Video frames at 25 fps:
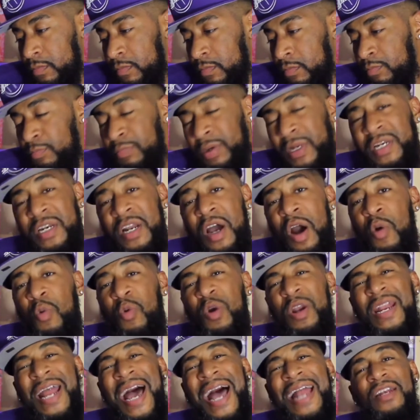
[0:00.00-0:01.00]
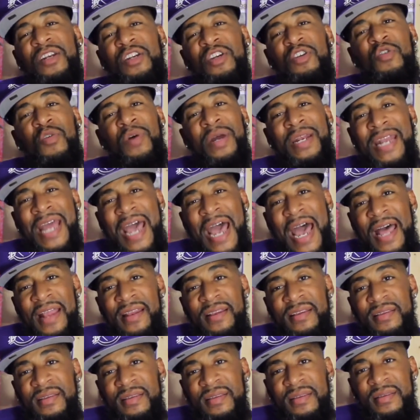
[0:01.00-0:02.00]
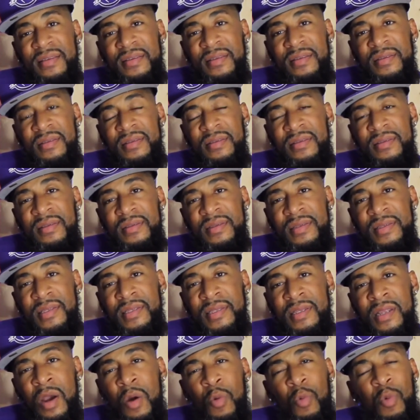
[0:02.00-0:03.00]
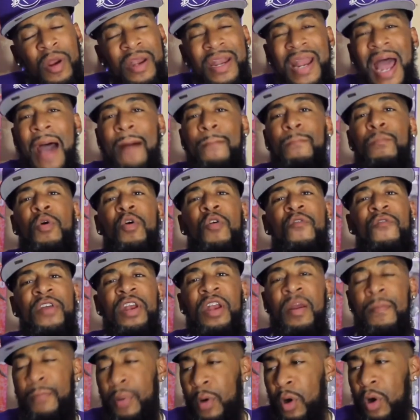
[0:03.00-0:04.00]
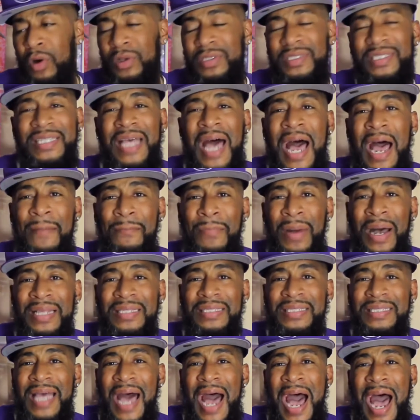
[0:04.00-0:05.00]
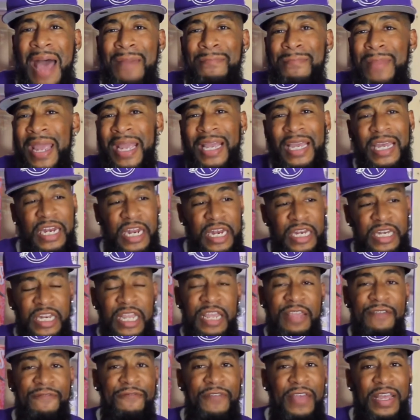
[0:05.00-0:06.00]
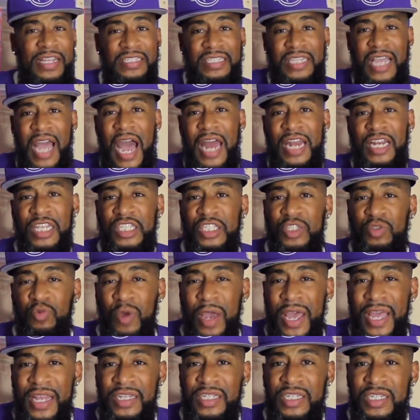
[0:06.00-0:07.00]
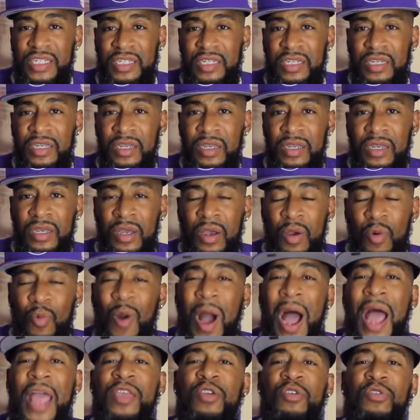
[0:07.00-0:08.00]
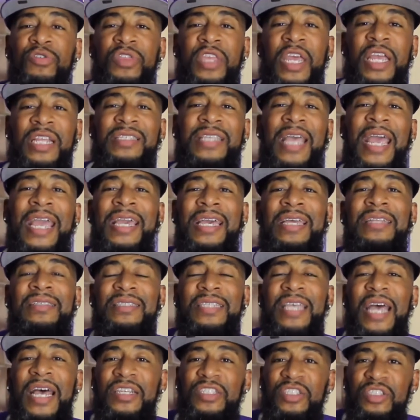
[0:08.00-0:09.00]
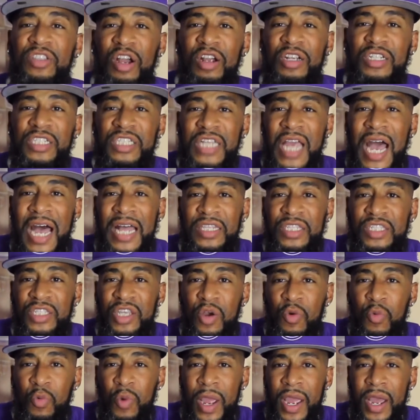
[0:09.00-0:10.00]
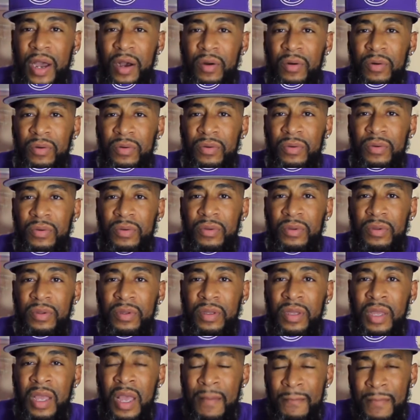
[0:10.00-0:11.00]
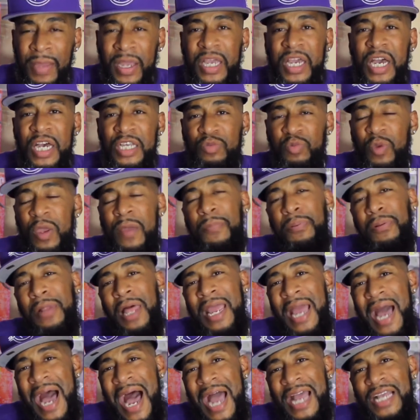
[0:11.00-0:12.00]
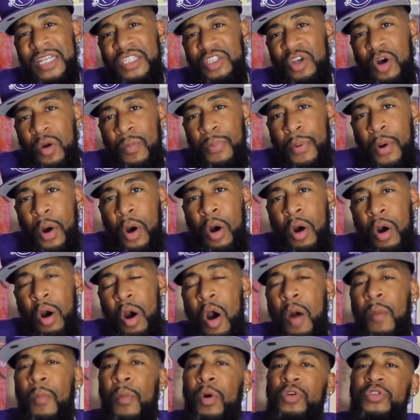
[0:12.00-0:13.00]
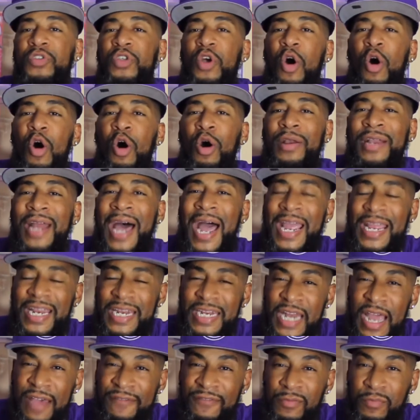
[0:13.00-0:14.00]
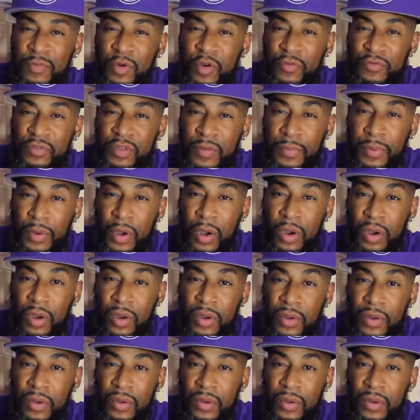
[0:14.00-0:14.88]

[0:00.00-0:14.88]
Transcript: But no, we're not doing that. We're not moving the ball side by side, making the defense kind of switch. Why you think they contest our shots so well? Because we play ISO ball almost all night and never move the ball.